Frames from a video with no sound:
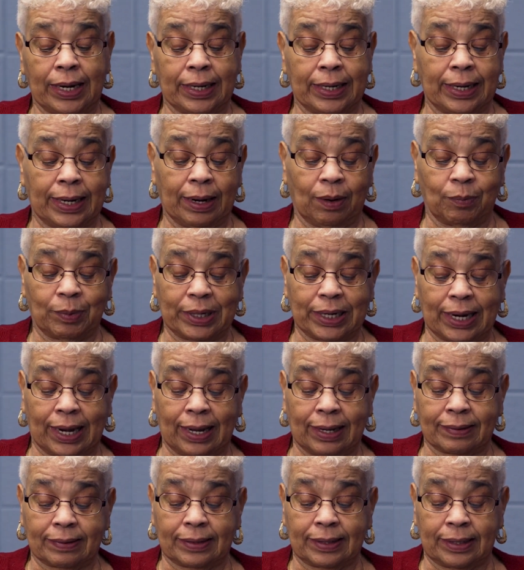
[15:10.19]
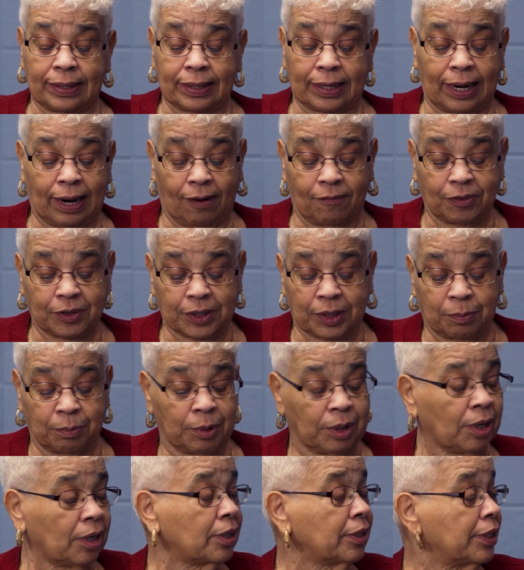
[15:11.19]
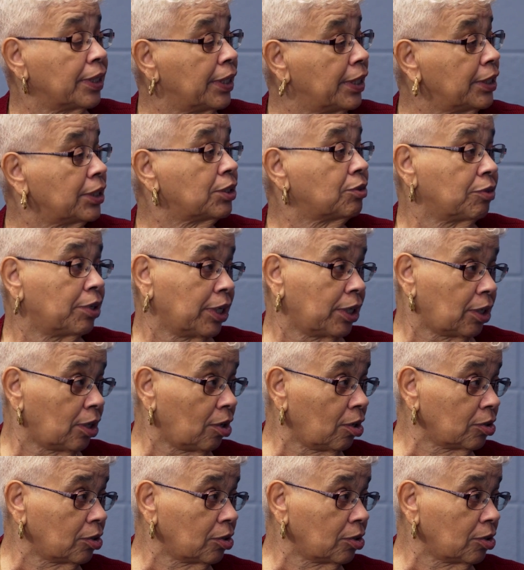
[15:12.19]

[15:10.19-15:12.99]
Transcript: Now we got the African American History and